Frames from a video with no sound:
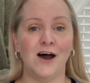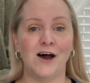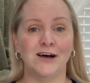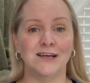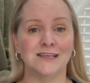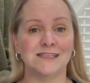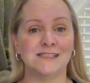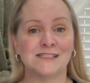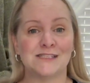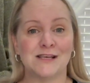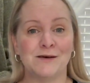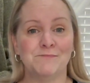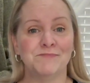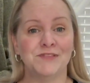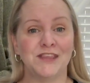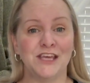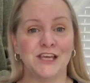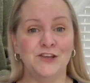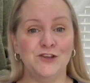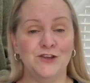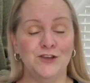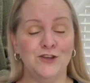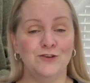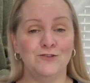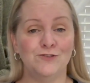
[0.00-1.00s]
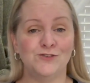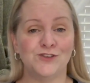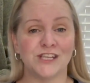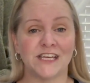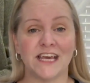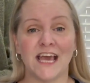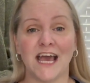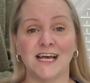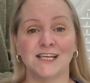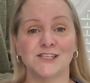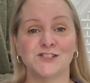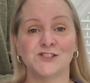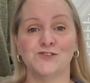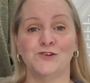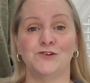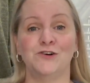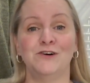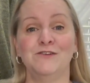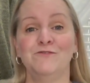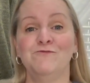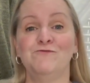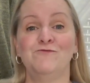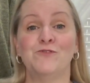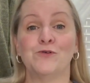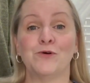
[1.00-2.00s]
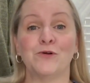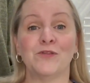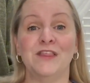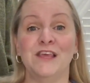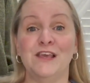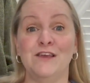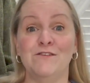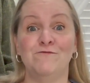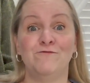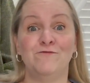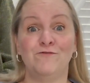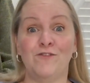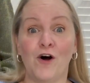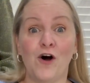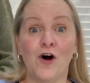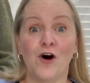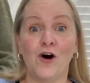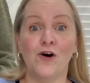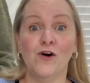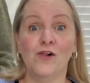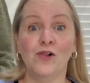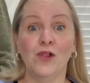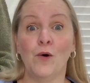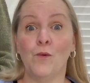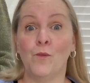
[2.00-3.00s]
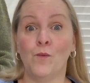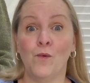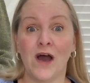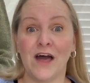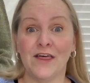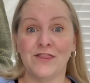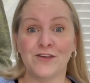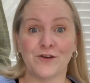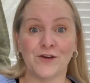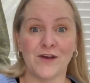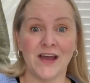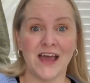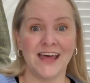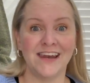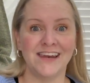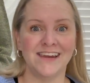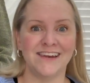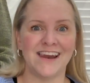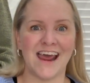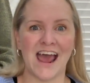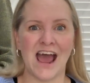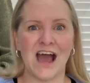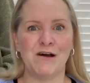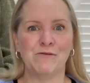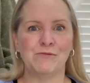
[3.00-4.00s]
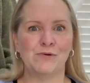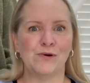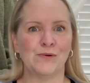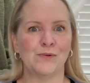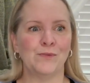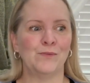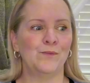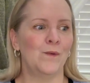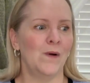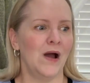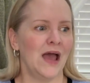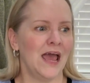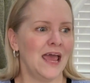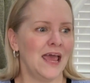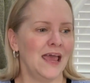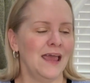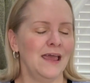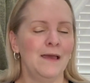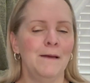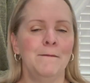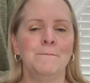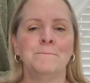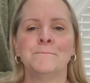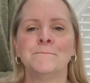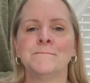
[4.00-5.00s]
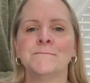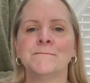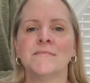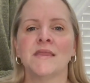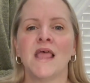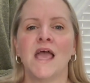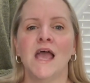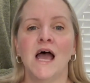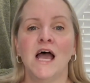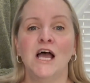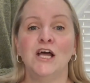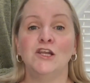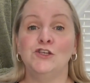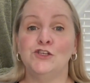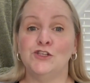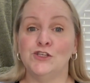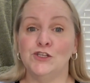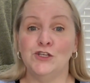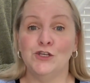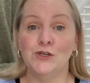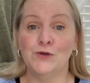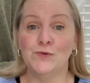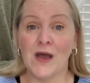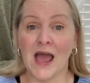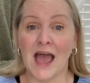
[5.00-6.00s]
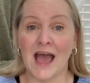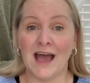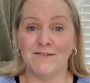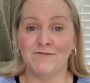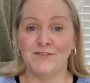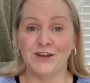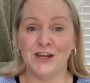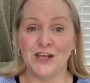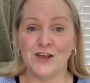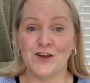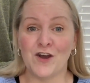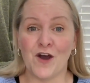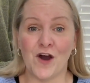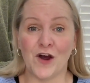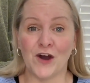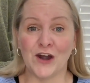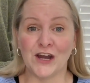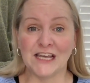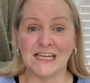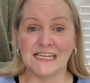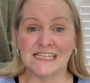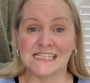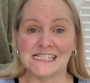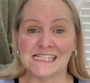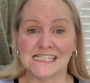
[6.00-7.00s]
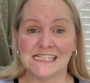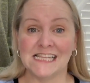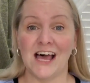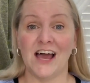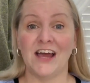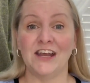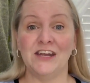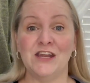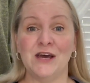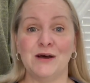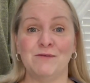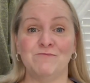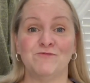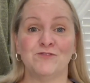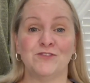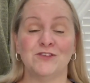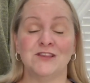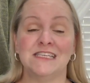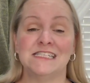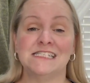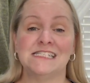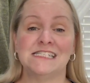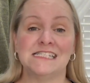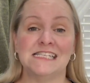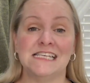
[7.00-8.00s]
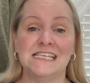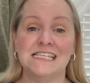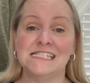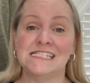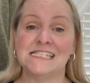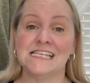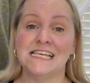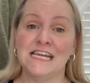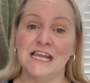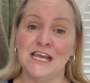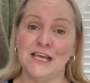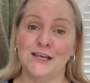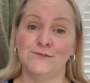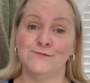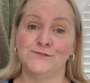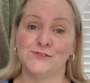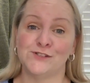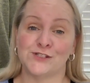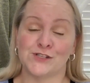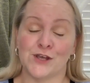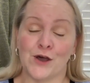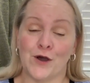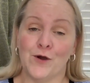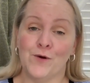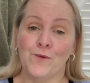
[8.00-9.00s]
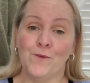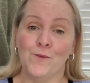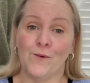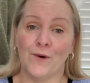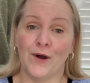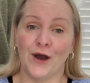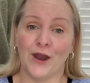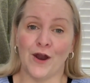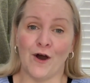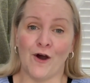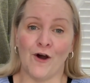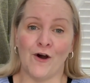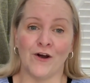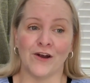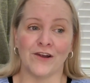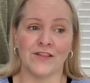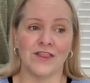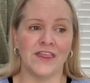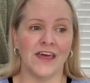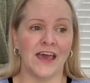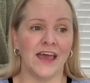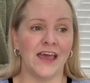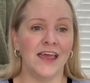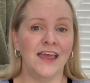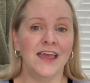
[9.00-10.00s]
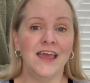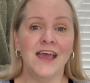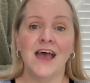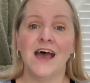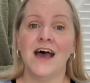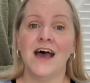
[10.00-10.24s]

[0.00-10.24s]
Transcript: something new to cast on for the fall weather headed our way. Do you have any cardigans lined up for this season? If so, what are they?